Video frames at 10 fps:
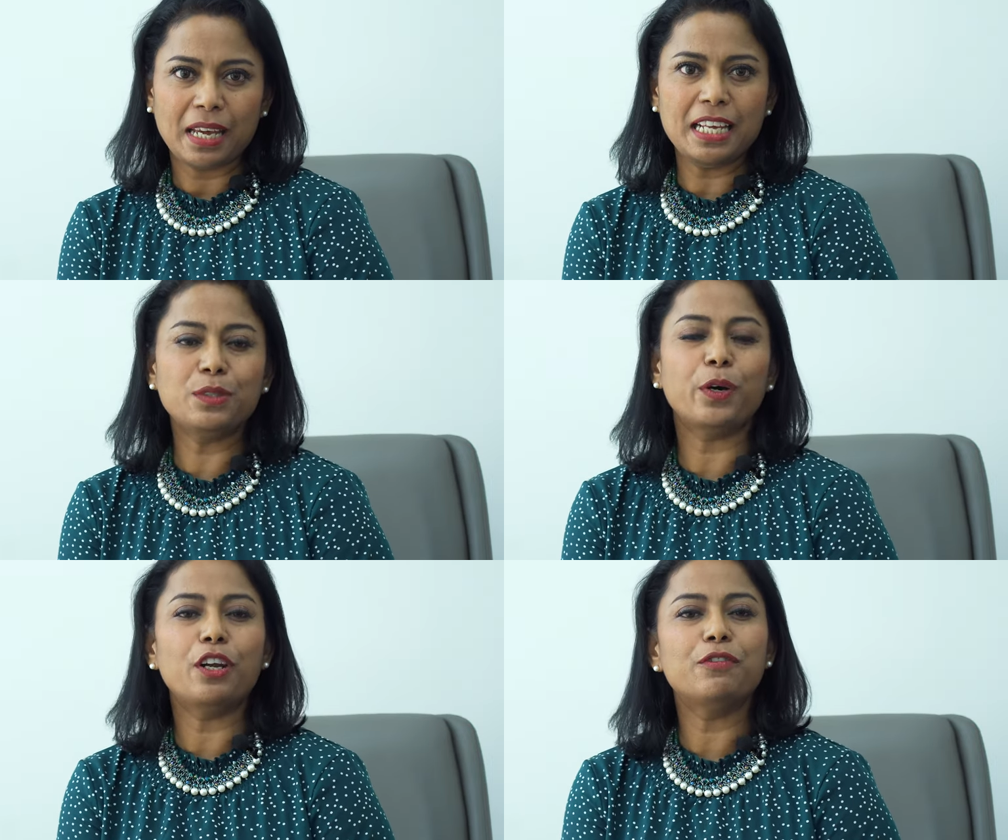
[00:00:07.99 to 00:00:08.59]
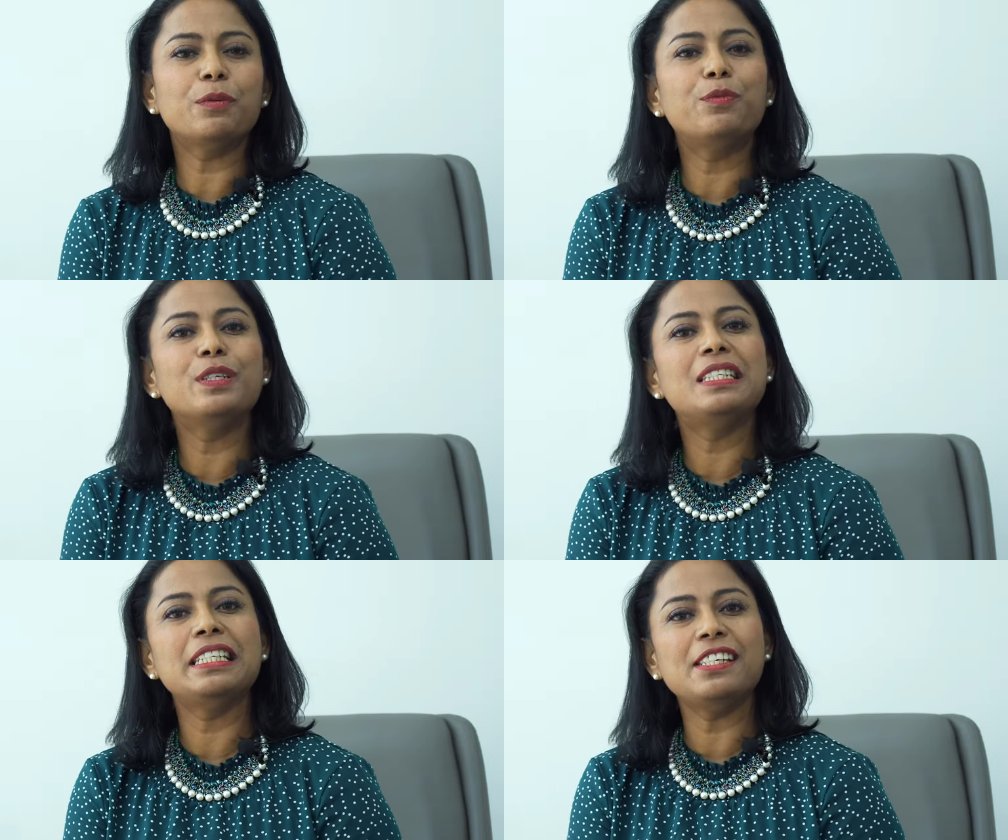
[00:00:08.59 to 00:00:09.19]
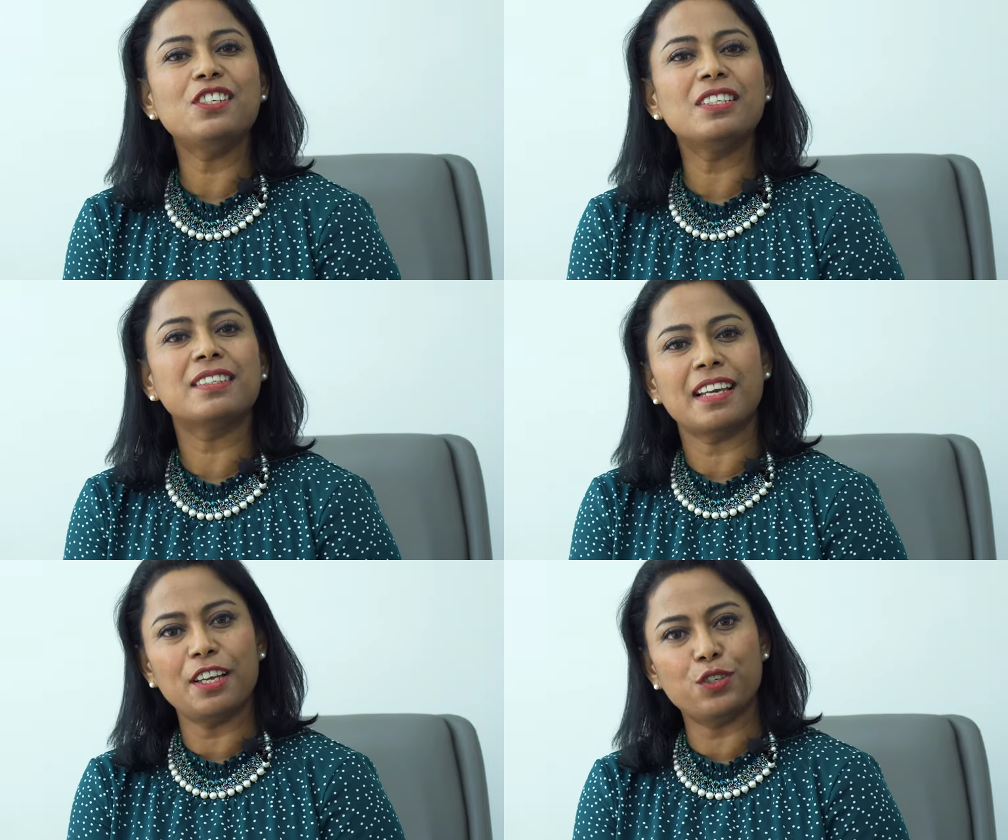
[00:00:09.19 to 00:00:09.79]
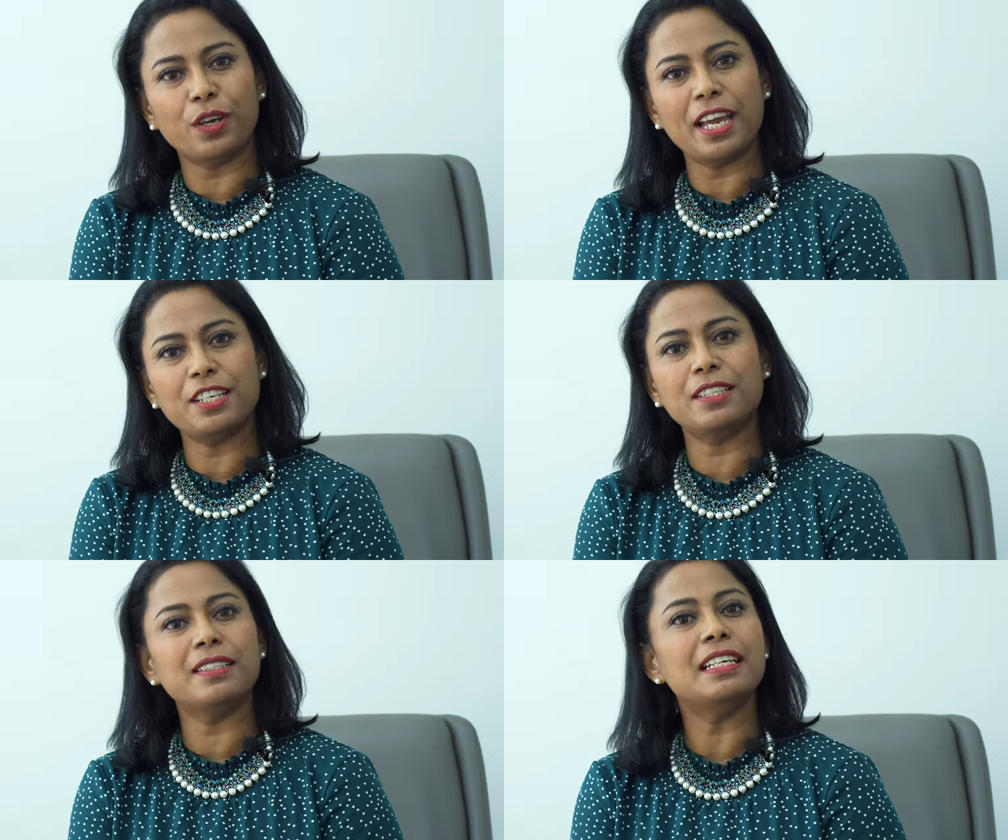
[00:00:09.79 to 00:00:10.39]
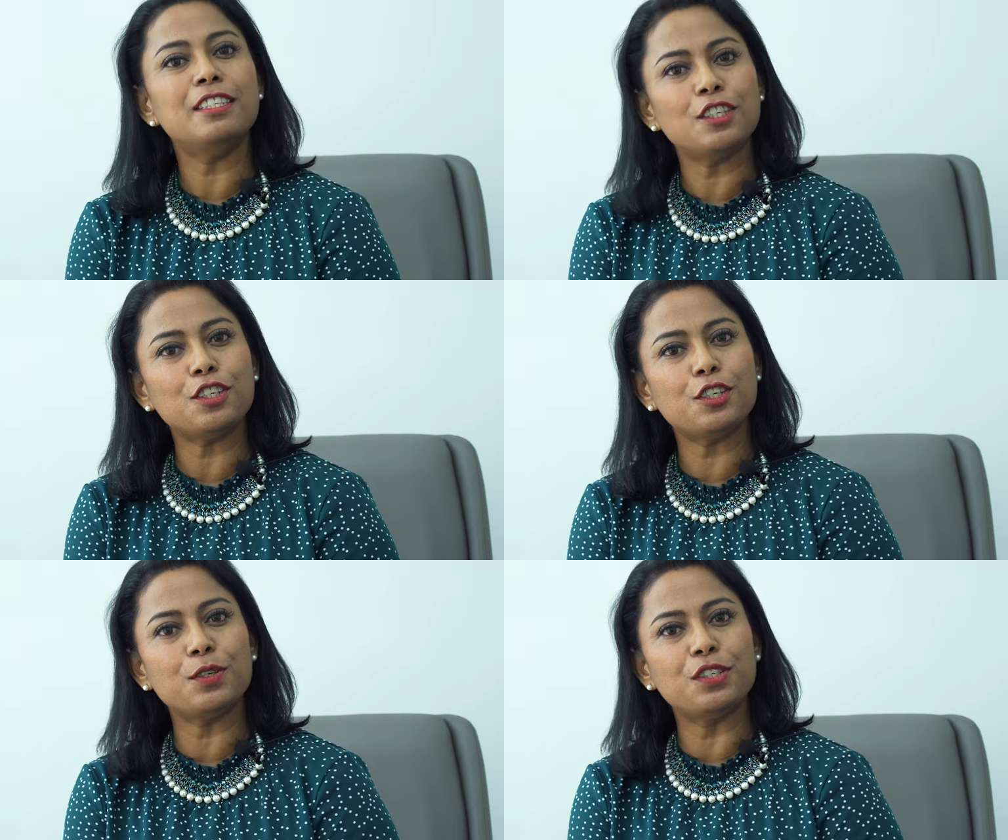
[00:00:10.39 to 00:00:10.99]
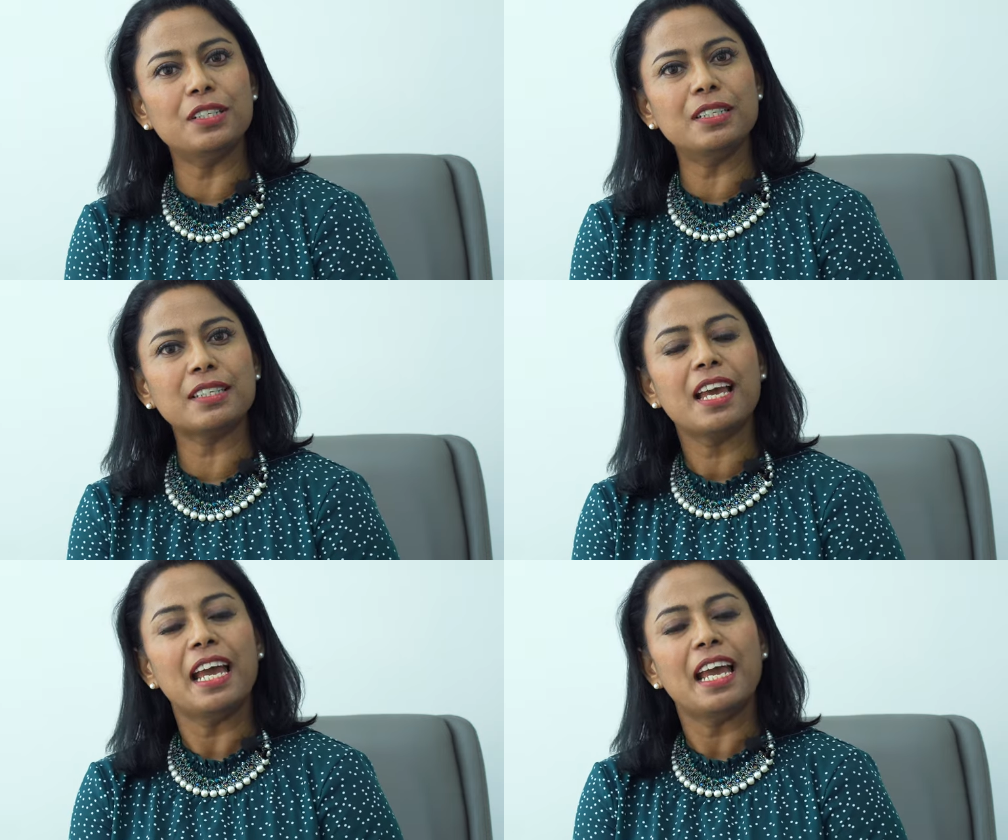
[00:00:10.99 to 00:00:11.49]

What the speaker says: is one of the prestigious educational institutions